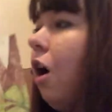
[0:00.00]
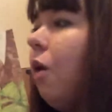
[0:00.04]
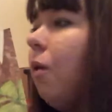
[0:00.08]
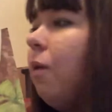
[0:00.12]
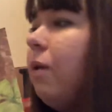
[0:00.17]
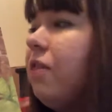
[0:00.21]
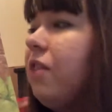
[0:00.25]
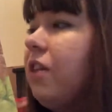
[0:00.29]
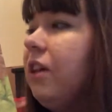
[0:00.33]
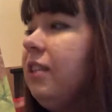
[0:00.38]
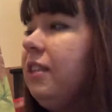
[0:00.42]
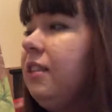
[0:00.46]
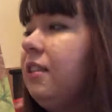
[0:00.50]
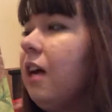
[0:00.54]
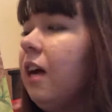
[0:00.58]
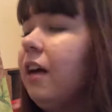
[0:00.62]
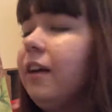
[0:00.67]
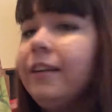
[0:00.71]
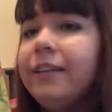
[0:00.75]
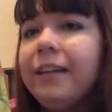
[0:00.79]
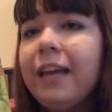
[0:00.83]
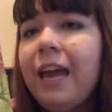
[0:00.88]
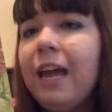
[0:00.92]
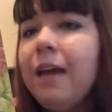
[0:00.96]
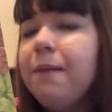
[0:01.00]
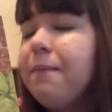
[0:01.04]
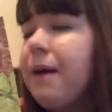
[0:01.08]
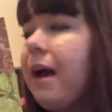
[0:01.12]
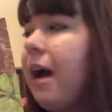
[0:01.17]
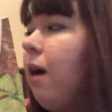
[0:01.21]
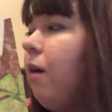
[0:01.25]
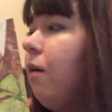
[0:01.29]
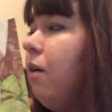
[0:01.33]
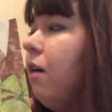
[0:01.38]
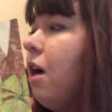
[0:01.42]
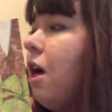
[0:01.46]
When the sun came
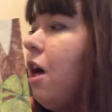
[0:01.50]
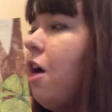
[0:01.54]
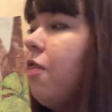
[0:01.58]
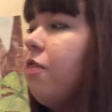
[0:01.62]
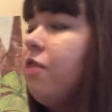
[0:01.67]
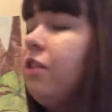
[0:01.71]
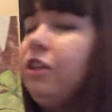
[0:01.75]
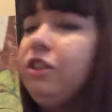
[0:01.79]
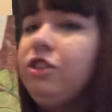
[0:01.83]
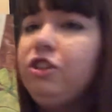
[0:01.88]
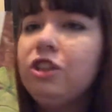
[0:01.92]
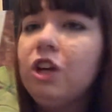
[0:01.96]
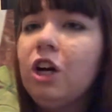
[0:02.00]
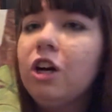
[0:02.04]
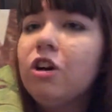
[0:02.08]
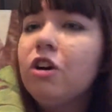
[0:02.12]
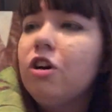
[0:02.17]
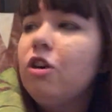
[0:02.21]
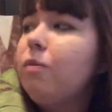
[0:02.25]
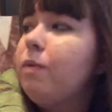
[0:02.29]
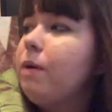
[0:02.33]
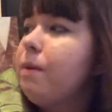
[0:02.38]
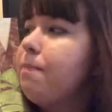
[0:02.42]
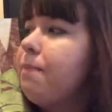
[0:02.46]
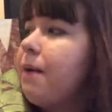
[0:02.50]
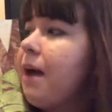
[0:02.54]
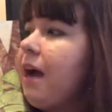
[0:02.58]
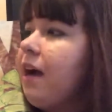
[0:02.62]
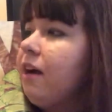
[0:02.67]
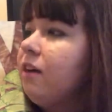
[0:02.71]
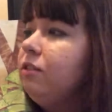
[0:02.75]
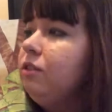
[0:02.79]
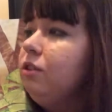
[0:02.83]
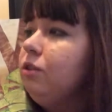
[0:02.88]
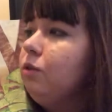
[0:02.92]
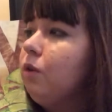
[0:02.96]
out, the jungle went
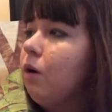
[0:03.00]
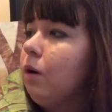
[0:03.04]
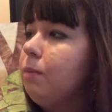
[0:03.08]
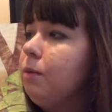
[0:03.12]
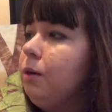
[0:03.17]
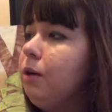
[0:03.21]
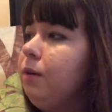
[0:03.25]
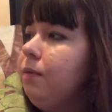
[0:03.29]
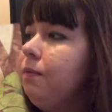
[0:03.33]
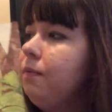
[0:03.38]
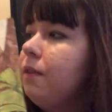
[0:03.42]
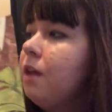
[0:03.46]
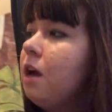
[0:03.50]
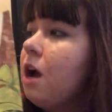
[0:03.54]
back to normal.